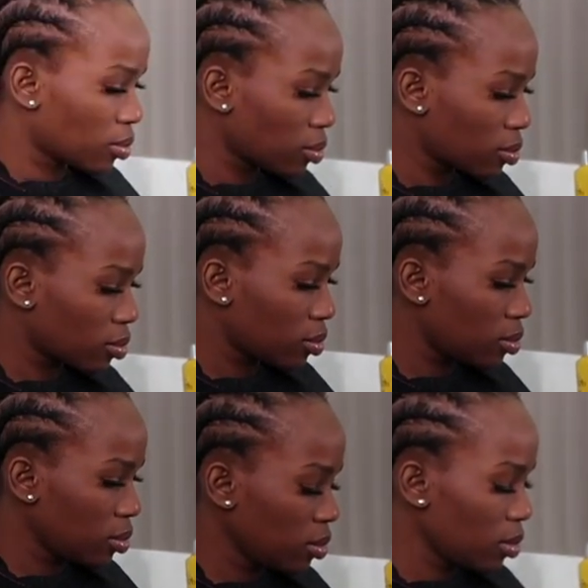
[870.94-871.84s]

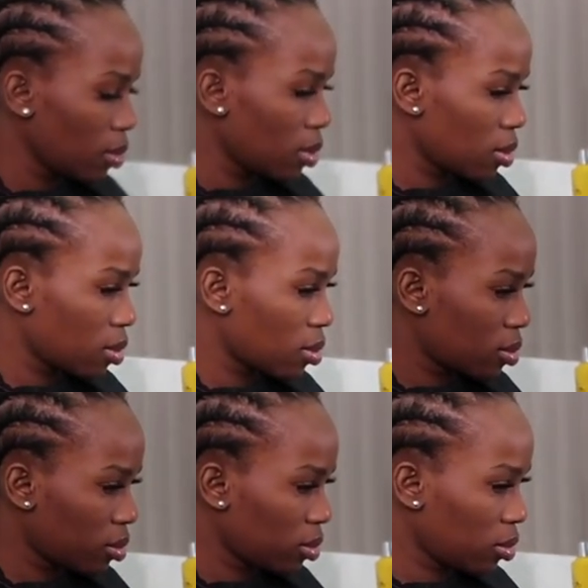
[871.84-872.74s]

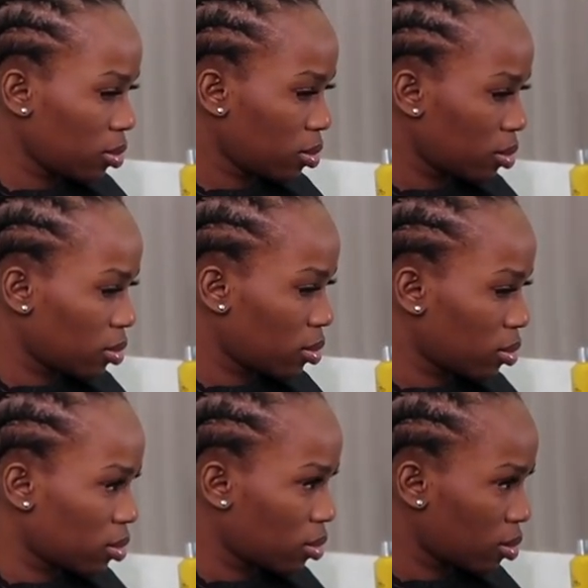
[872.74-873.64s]

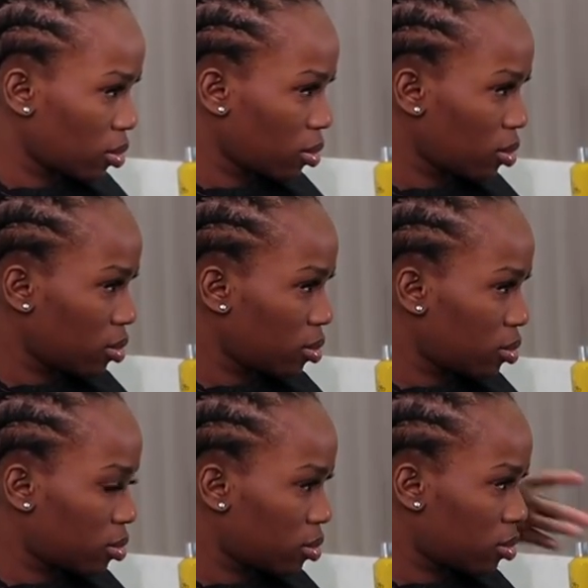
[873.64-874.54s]

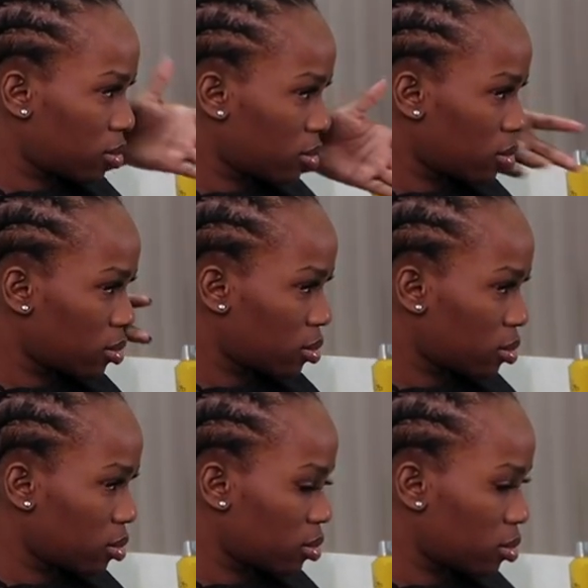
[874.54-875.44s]

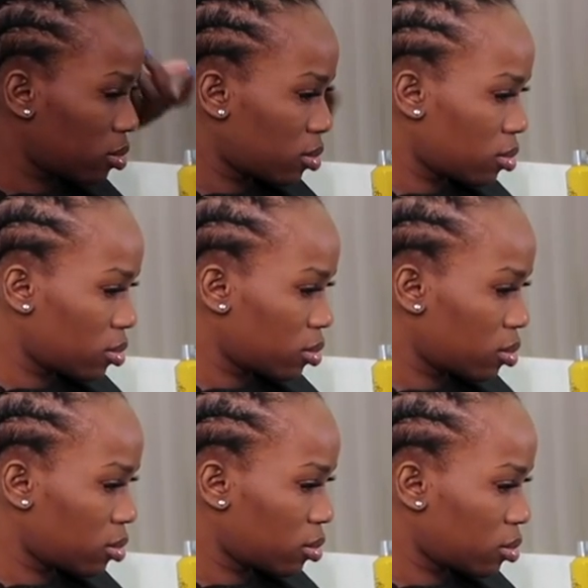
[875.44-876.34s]

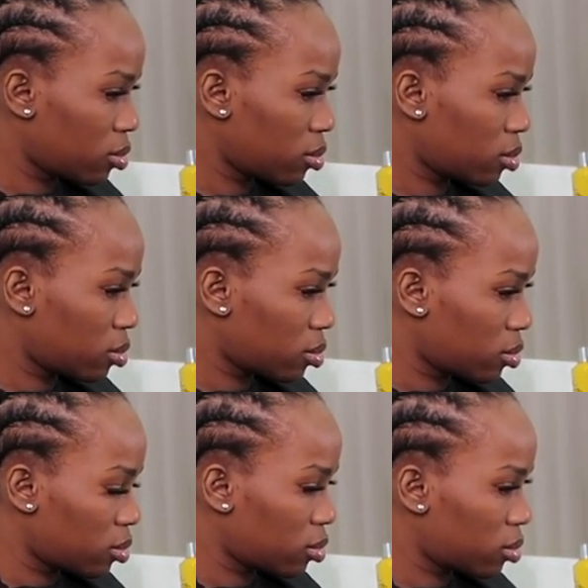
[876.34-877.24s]

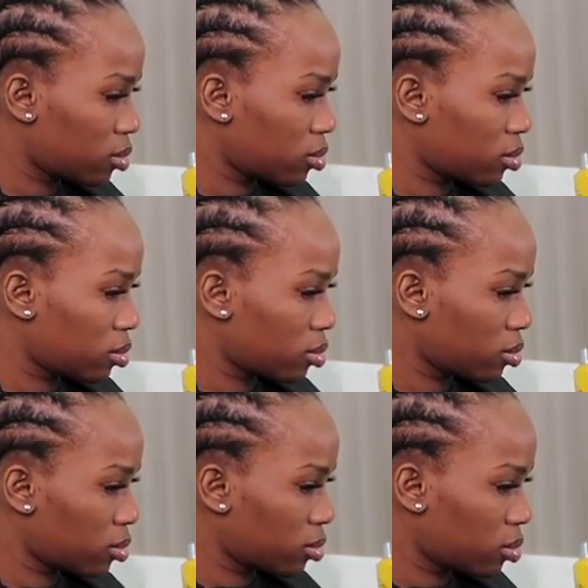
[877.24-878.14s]

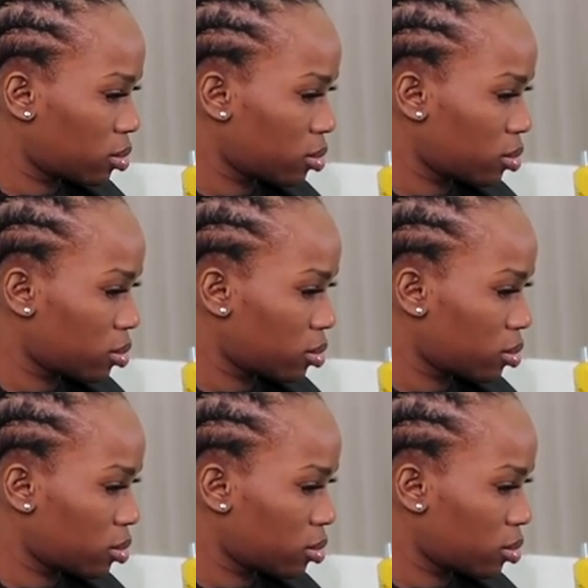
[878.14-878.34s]
(not speaking)